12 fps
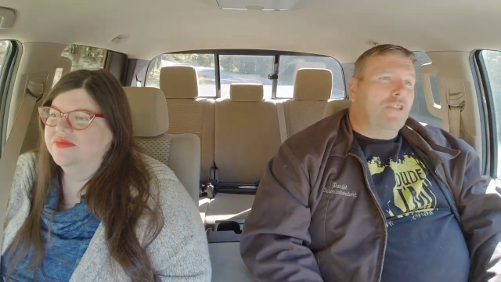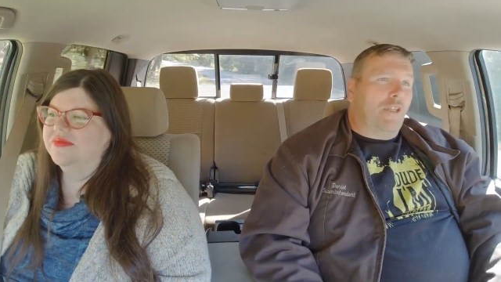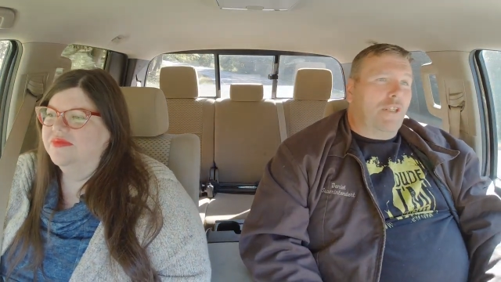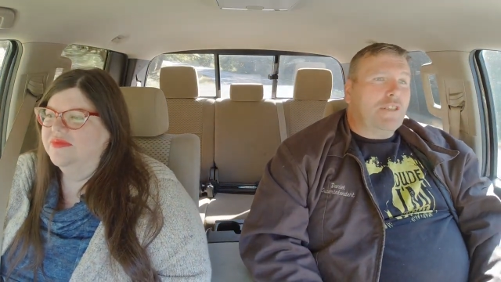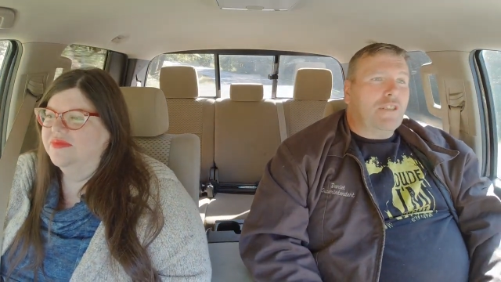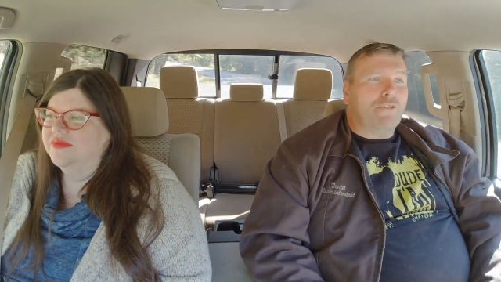
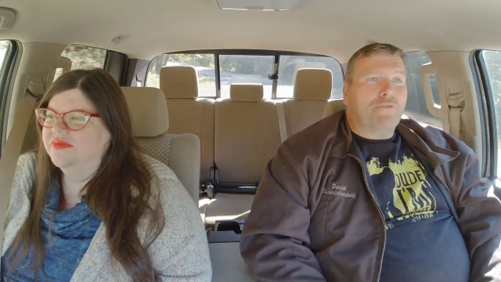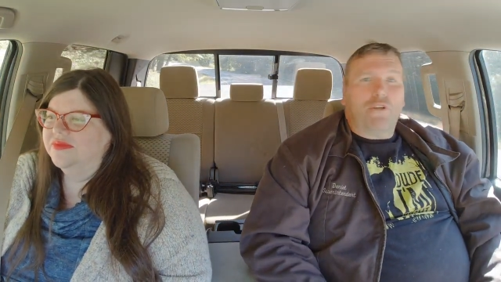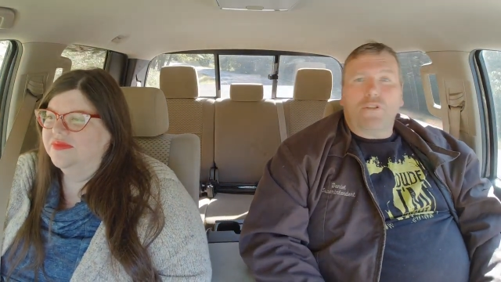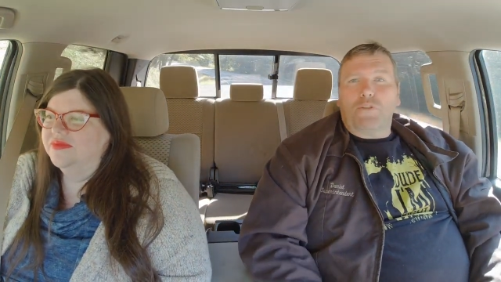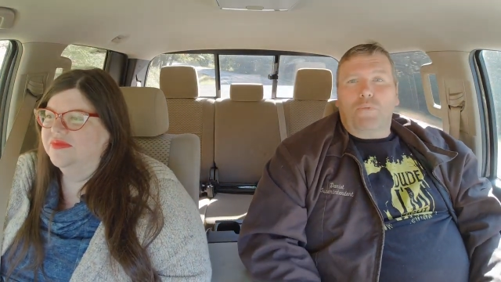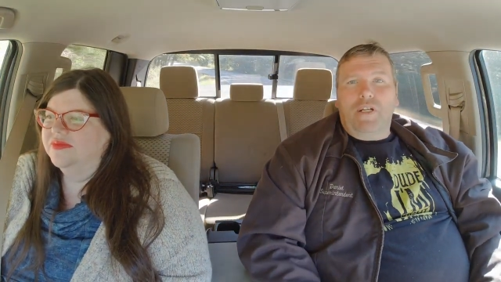Speaker 1: So this is their
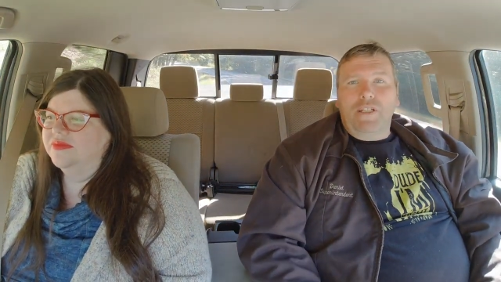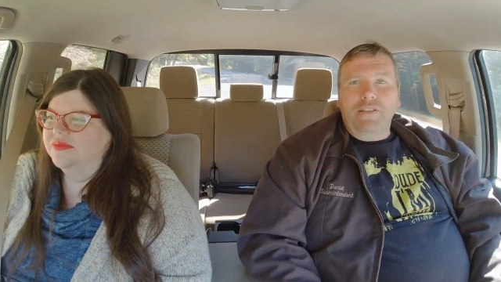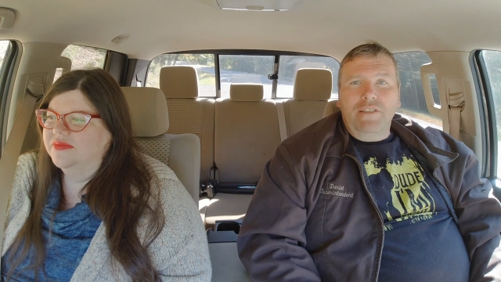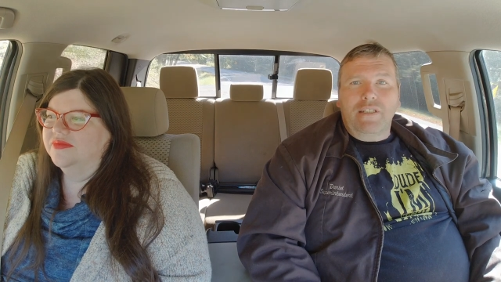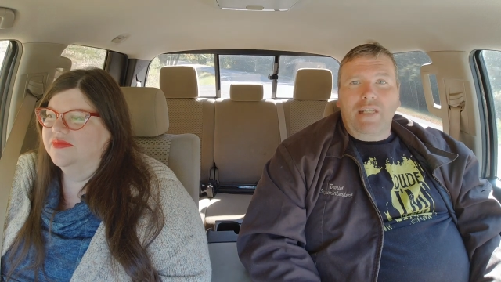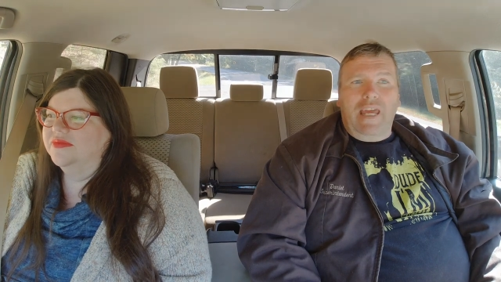first
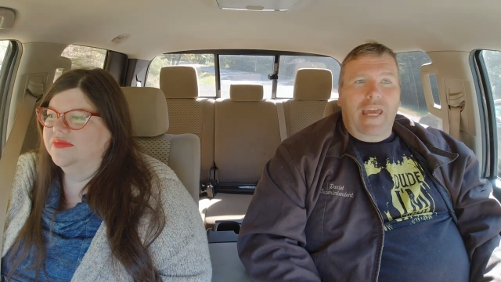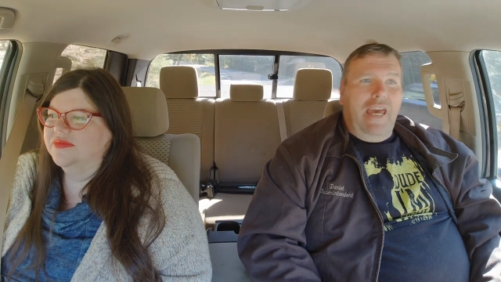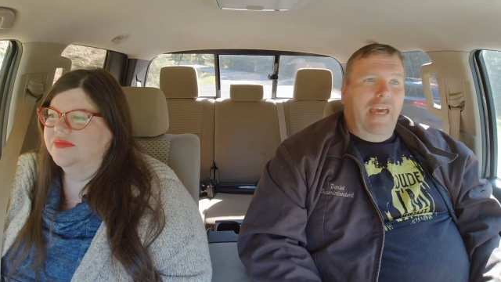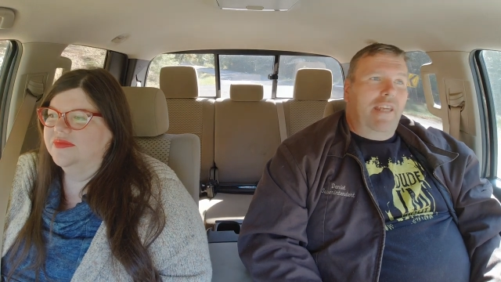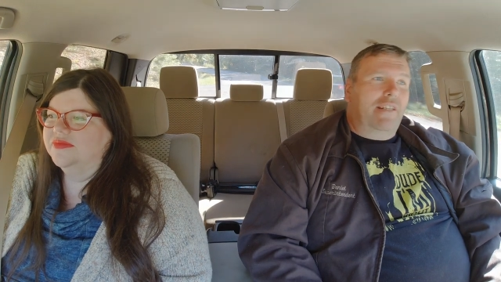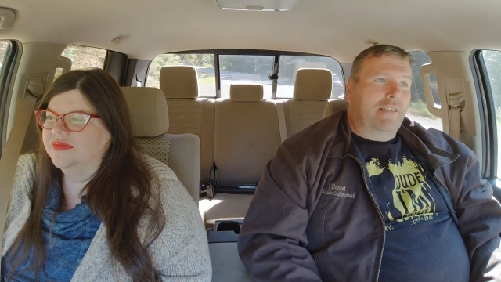one,
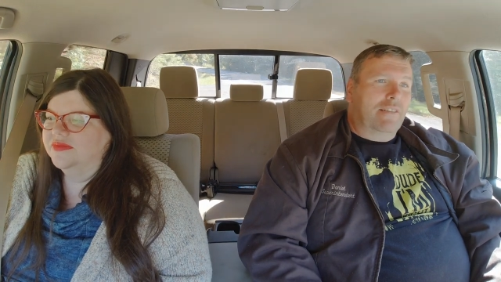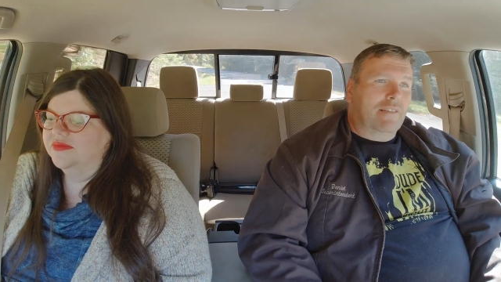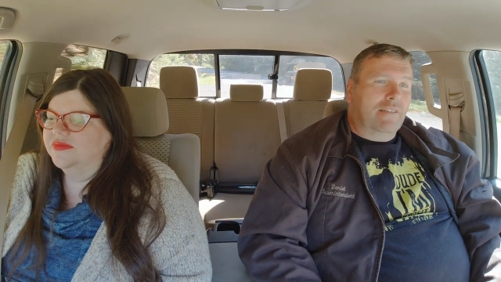and